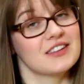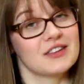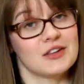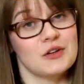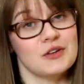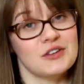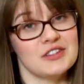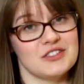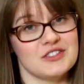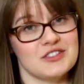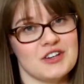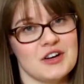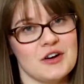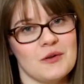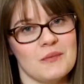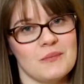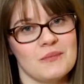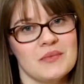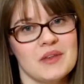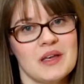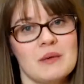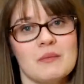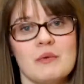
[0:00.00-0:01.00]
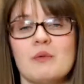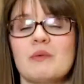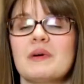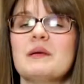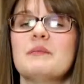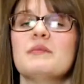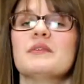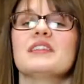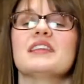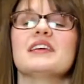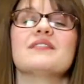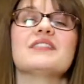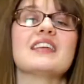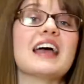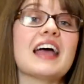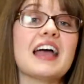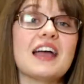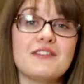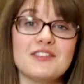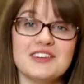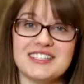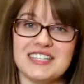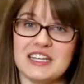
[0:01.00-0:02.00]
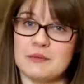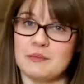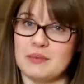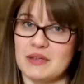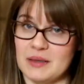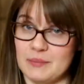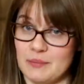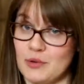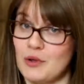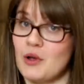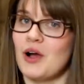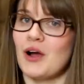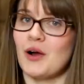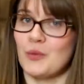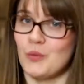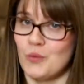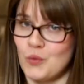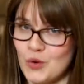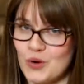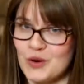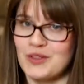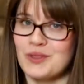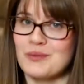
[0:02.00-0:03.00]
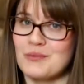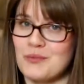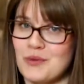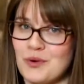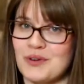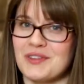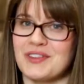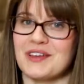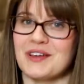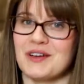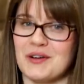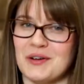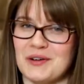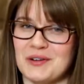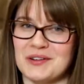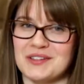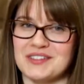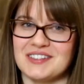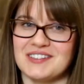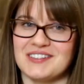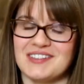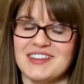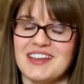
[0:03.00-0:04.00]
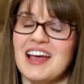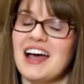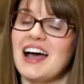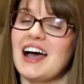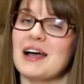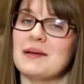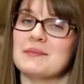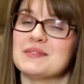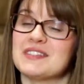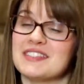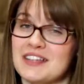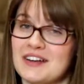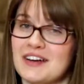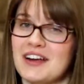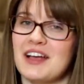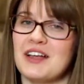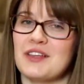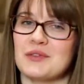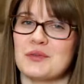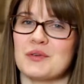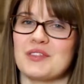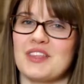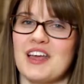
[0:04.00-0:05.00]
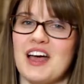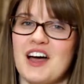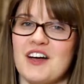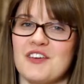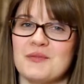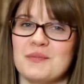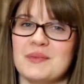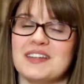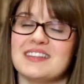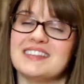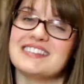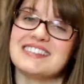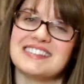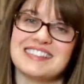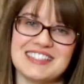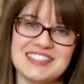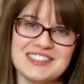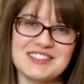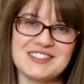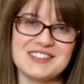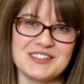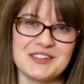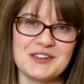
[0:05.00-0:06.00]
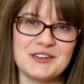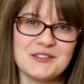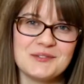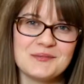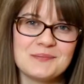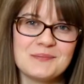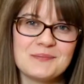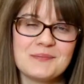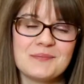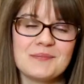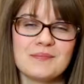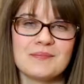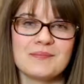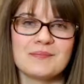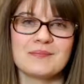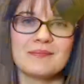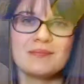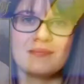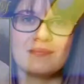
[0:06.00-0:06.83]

The Goldie Show, where we believe that everyday people are worth more than gold. I'm Sarah Ellsworth Hoffman. See you soon.